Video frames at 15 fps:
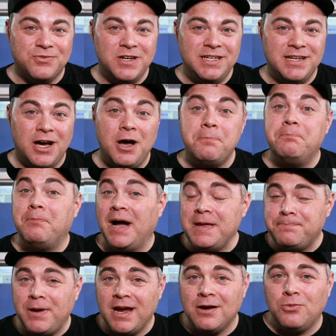free D A W
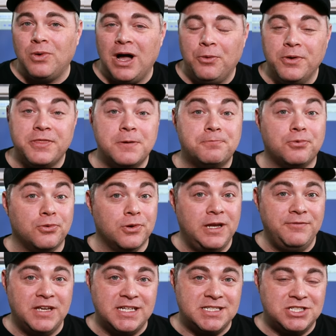might pair well with the
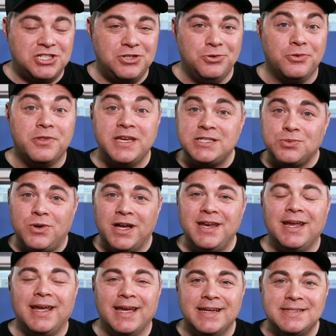previous two. This
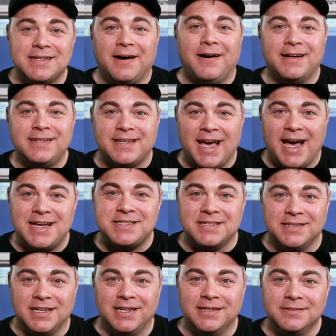one is
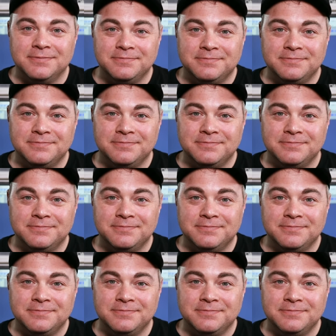Audacity.